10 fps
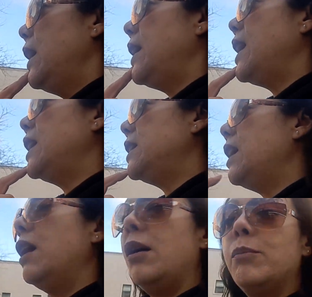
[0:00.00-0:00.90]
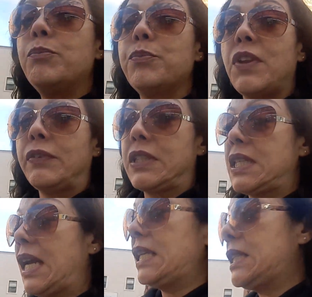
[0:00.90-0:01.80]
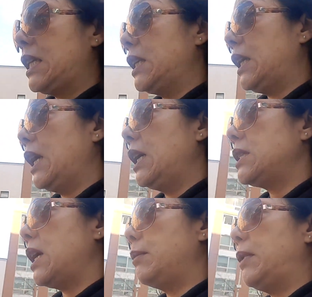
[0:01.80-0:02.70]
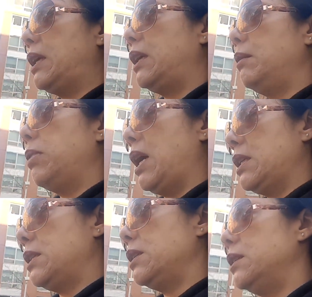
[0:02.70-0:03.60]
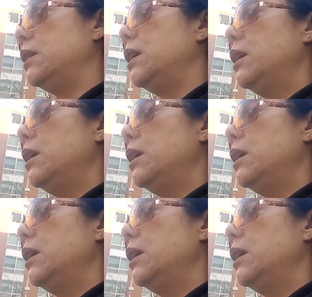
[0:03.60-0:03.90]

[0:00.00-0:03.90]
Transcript: And I, um, for tonight's dinner, guys, I'm making pasta.